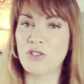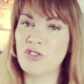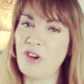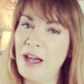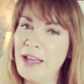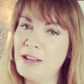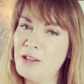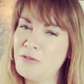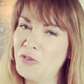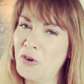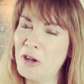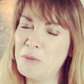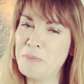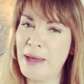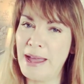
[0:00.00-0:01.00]
Try and
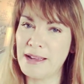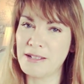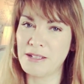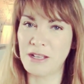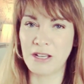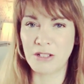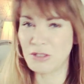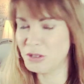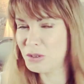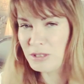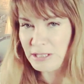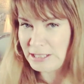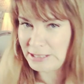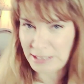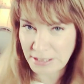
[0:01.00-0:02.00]
avoid bags that are too
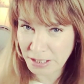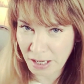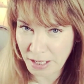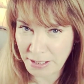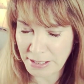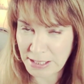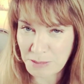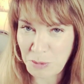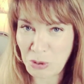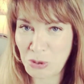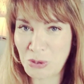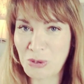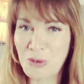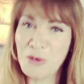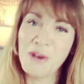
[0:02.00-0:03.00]
teeny tiny
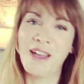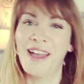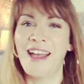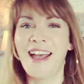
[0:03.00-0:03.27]
small.